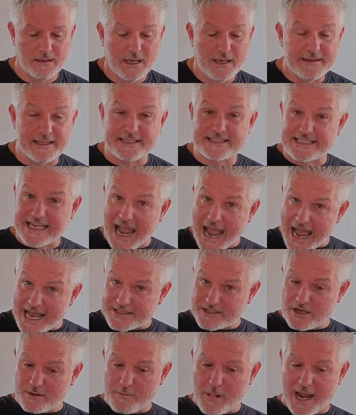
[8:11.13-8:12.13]
The
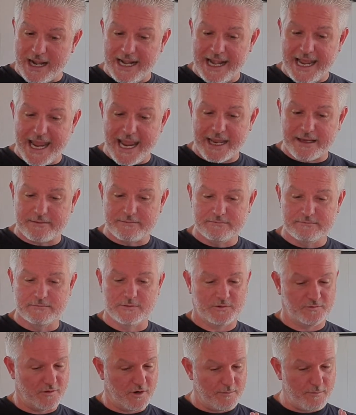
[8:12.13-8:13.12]
scars on my leg
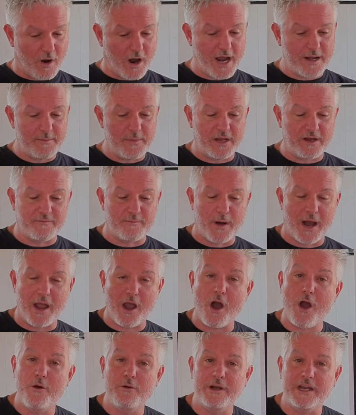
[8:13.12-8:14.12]
remind me of my
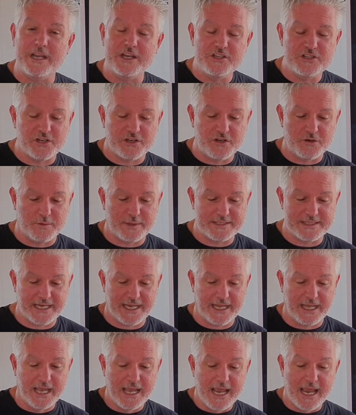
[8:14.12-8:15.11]
own
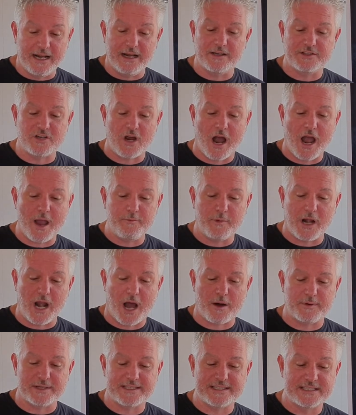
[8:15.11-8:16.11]
ingenuity in a time when
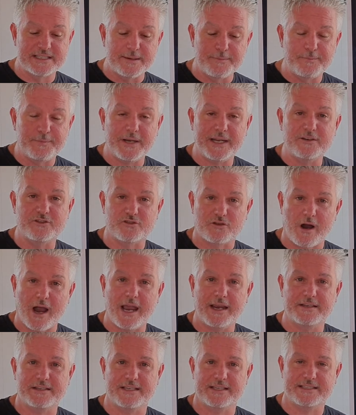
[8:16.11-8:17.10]
I was simply
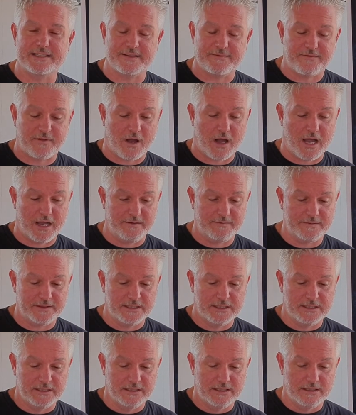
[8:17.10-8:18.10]
trying to survive.
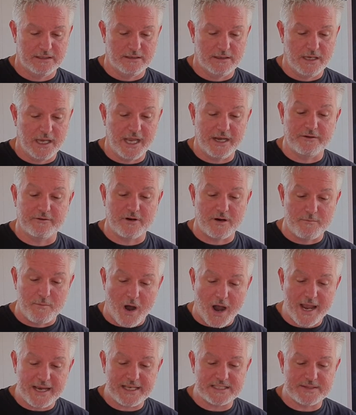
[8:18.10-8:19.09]
And it
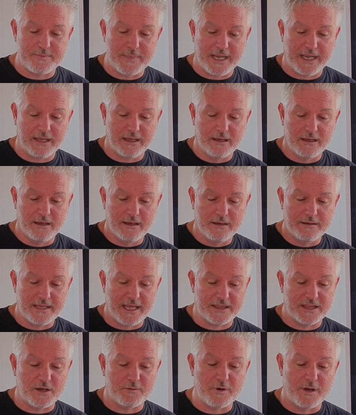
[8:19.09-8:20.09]
reminds me
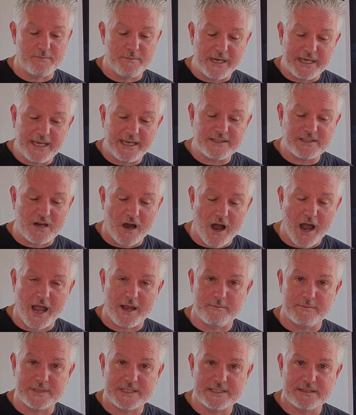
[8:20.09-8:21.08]
that there were many
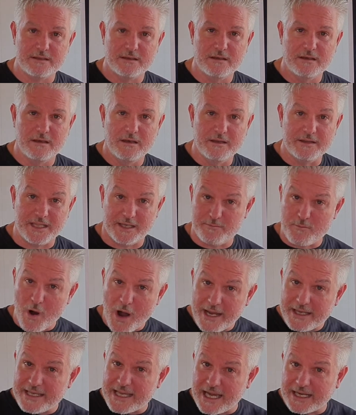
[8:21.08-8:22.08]
times that
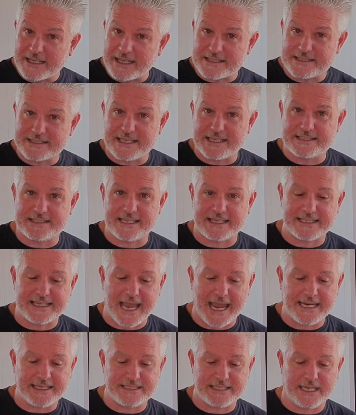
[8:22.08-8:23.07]
my younger sister
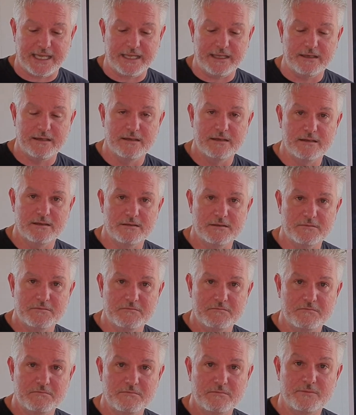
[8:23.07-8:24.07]
Katie
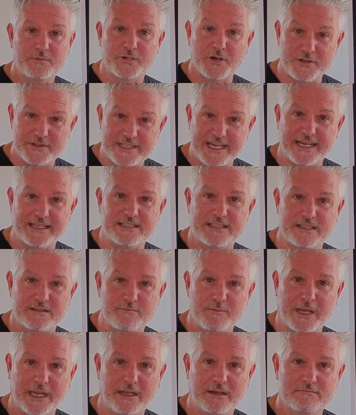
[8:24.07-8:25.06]
protected me.